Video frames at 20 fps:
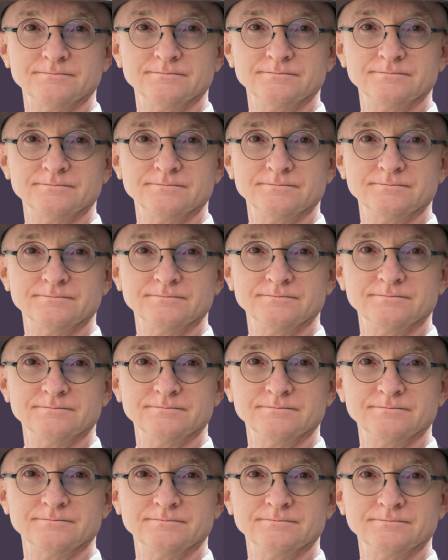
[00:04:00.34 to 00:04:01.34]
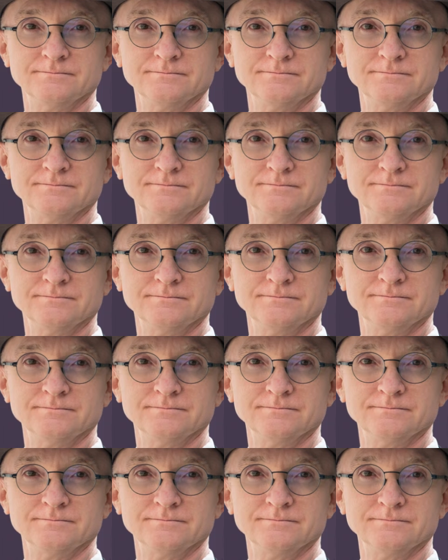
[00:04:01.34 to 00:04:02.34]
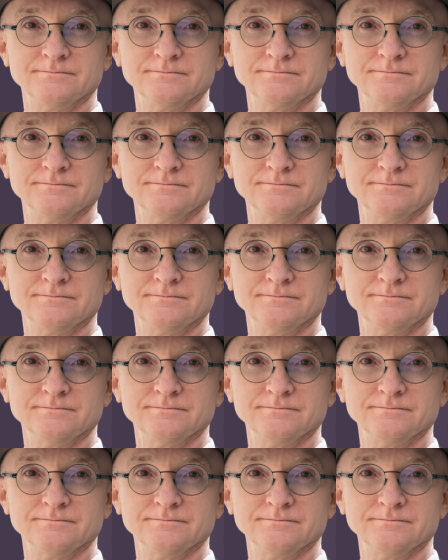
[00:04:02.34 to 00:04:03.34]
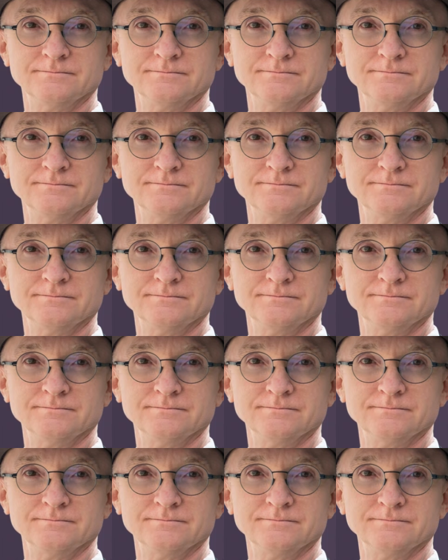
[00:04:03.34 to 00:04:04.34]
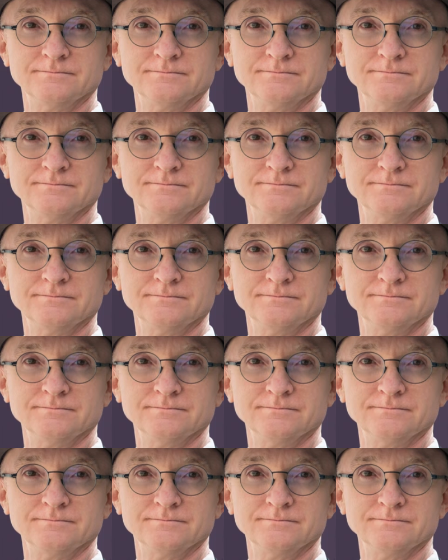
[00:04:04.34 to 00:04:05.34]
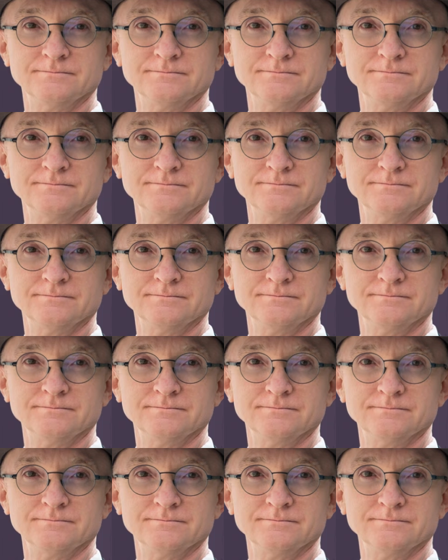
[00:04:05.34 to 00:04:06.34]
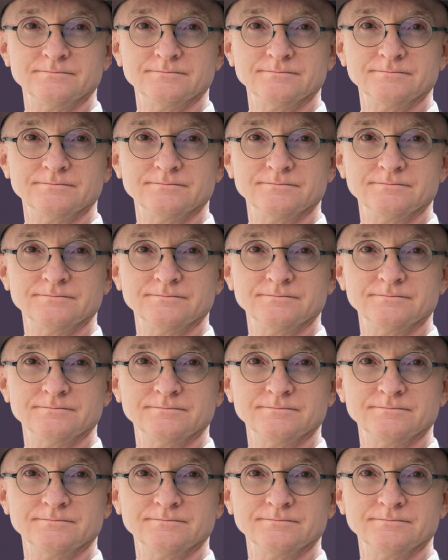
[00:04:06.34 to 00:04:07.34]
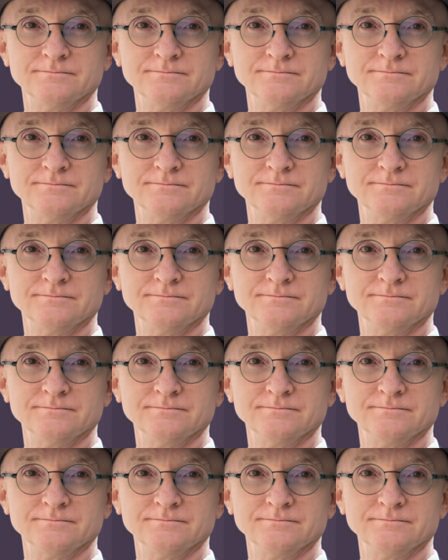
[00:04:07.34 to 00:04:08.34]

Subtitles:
The face doesn't move, so there is nothing to read.